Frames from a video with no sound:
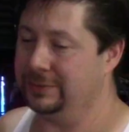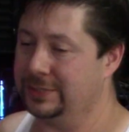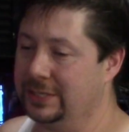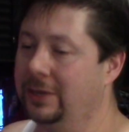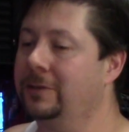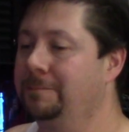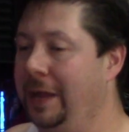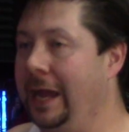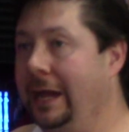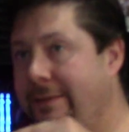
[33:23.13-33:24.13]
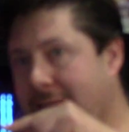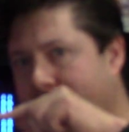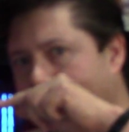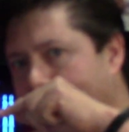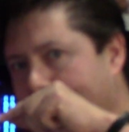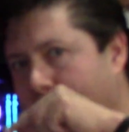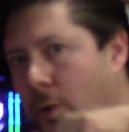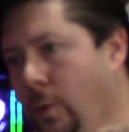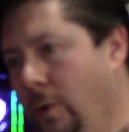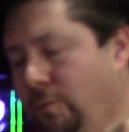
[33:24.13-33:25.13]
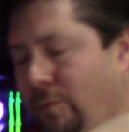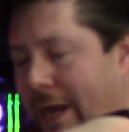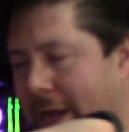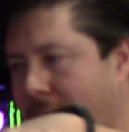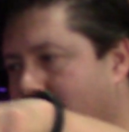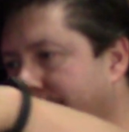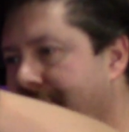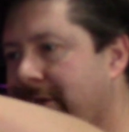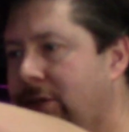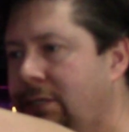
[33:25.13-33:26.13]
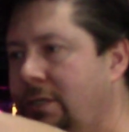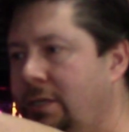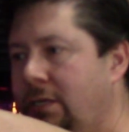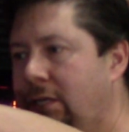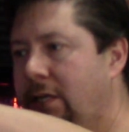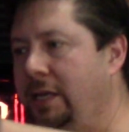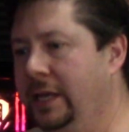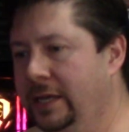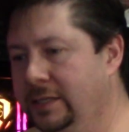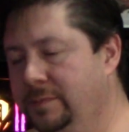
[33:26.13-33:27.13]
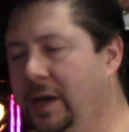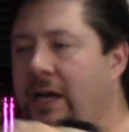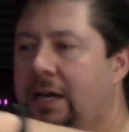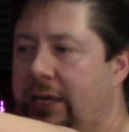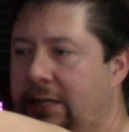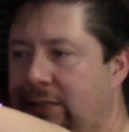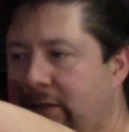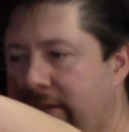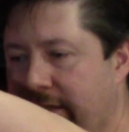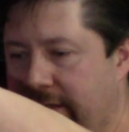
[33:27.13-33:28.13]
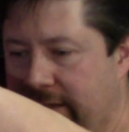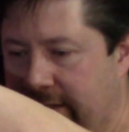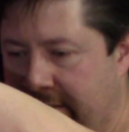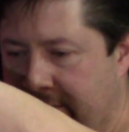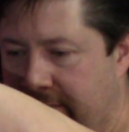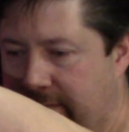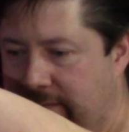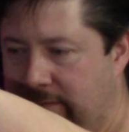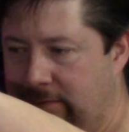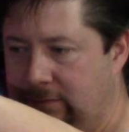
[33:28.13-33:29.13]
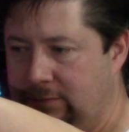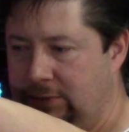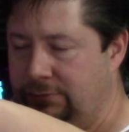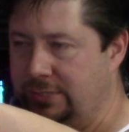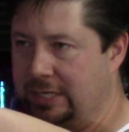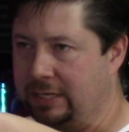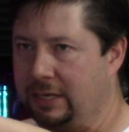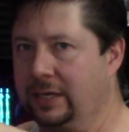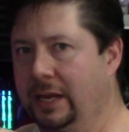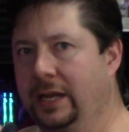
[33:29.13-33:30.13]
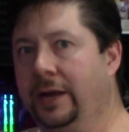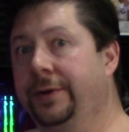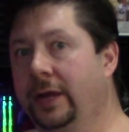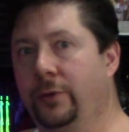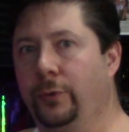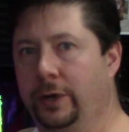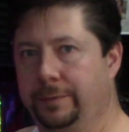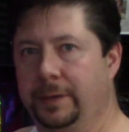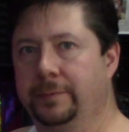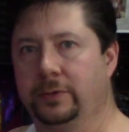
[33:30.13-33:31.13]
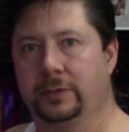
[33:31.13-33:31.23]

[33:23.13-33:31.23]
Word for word: was another path that can like go around and behind and then there was like a, an area where people